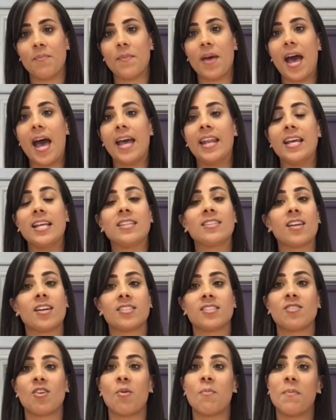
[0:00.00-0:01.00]
and it does
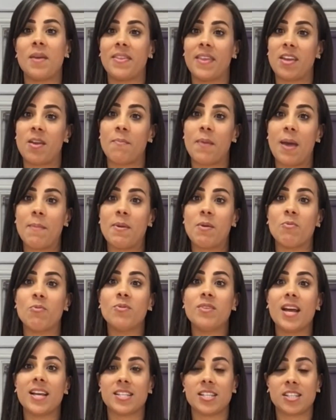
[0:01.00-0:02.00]
not mean that your baby will
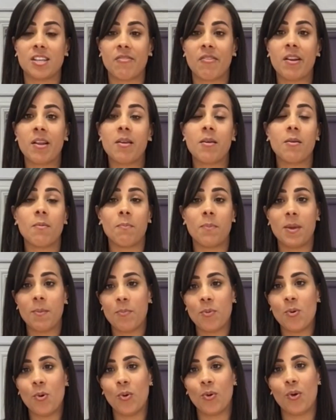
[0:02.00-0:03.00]
necessarily be
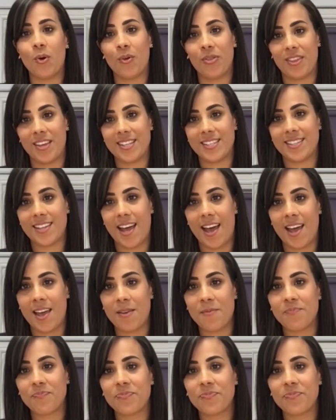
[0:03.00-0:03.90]
born on this day.